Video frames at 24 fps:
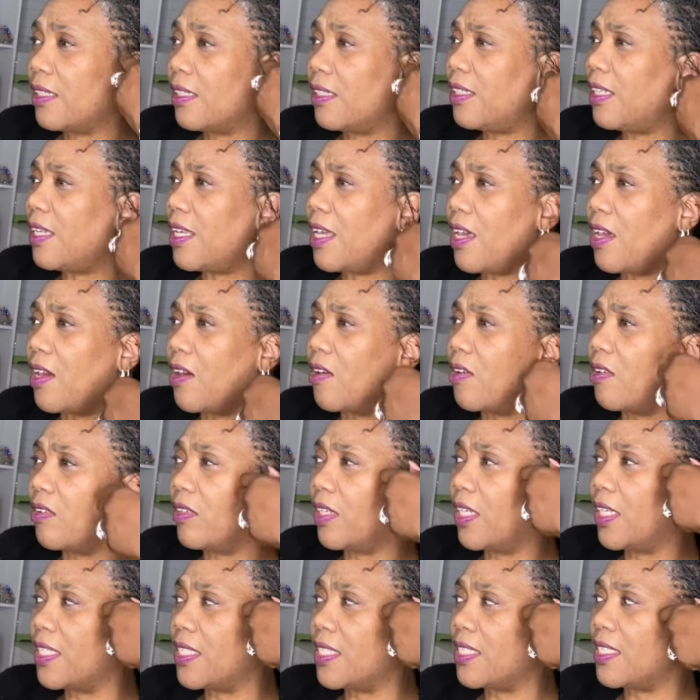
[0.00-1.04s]
No,
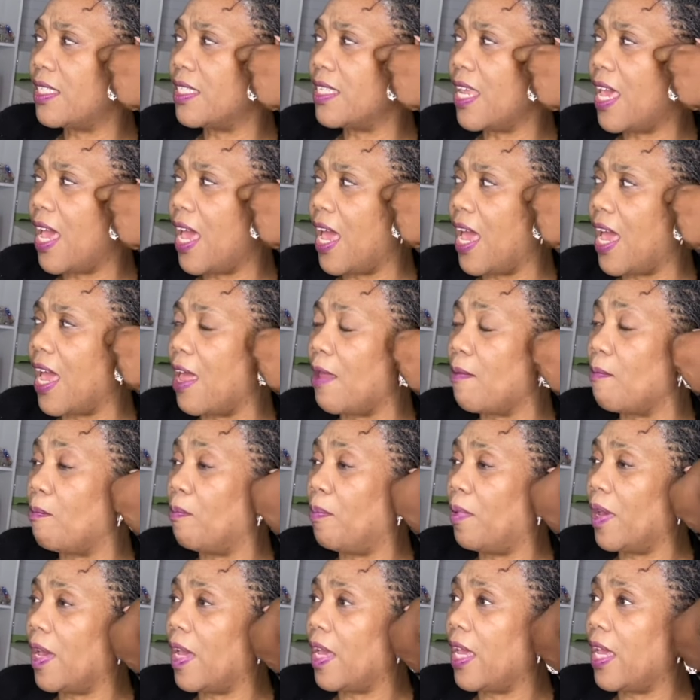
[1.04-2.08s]
it's not. Okay.
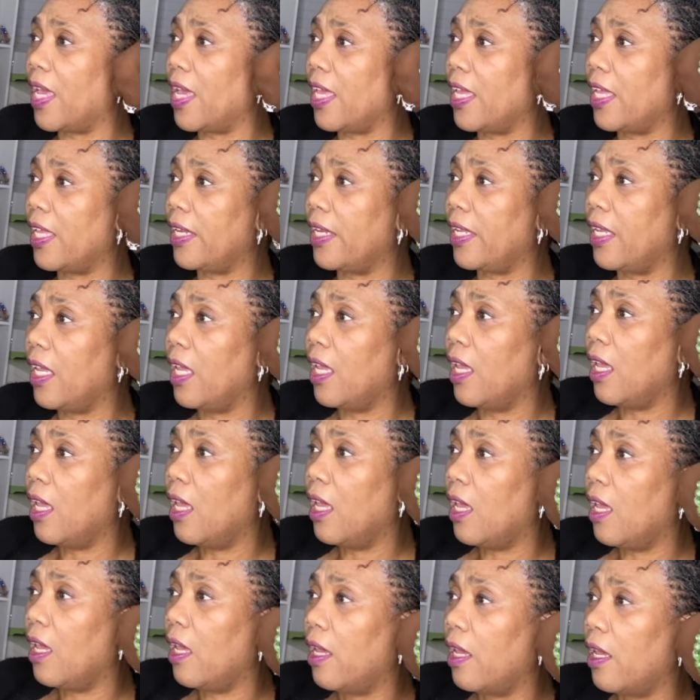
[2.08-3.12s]
But
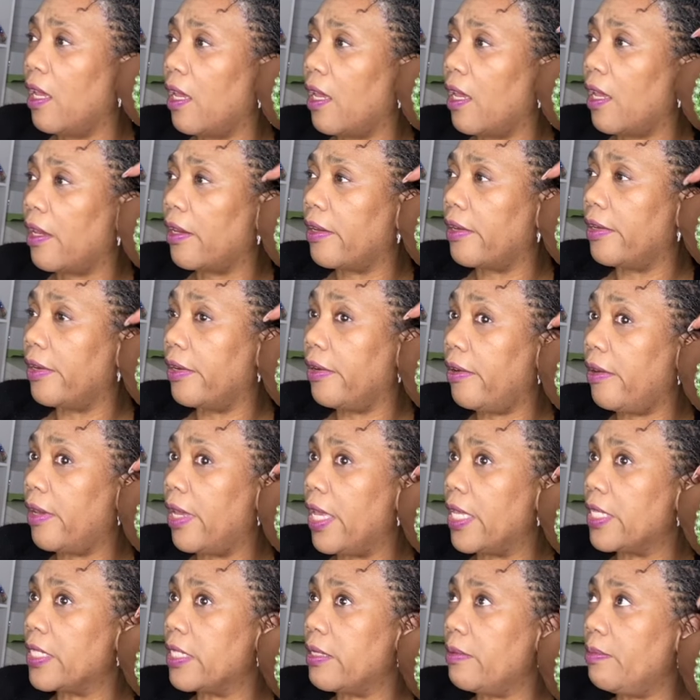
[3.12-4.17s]
girl,
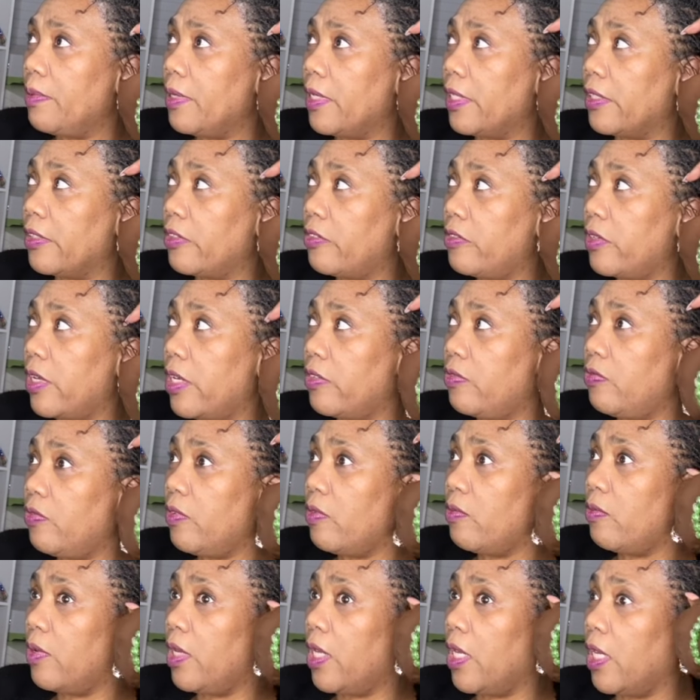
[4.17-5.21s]
has it been a
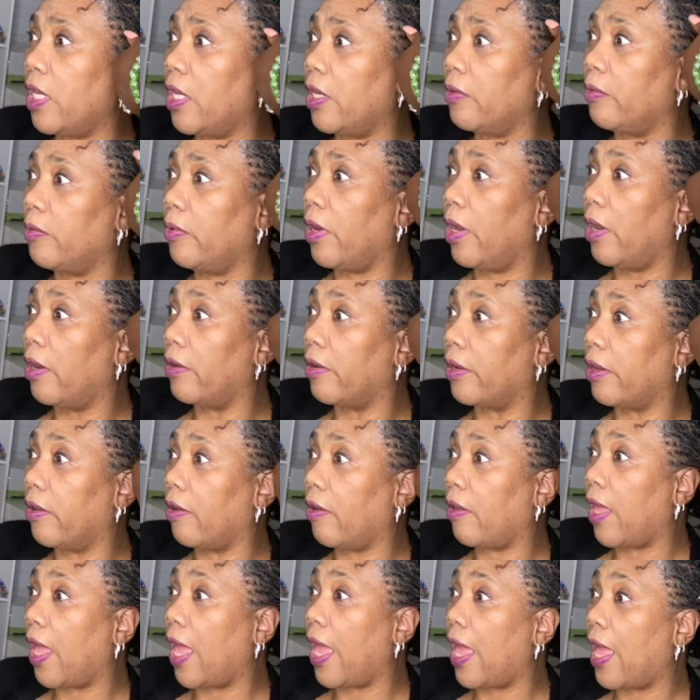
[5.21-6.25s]
stressful week at work,
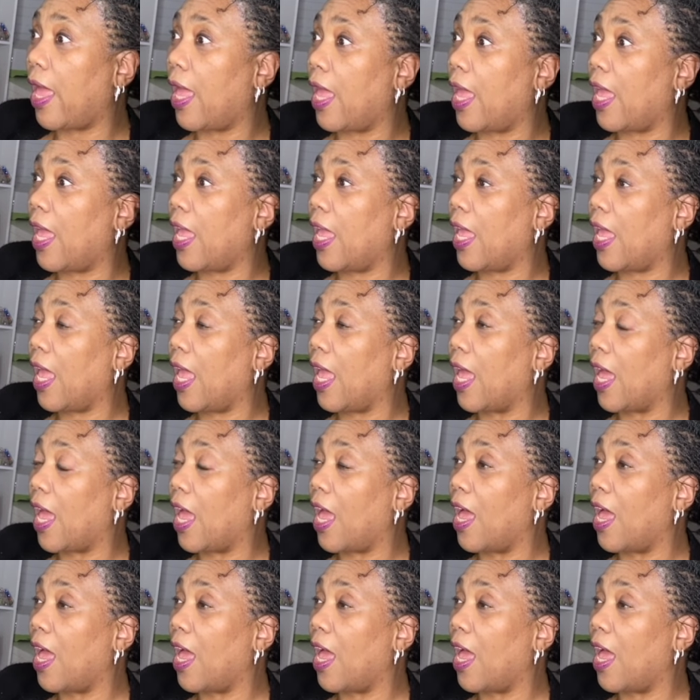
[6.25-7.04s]
okay?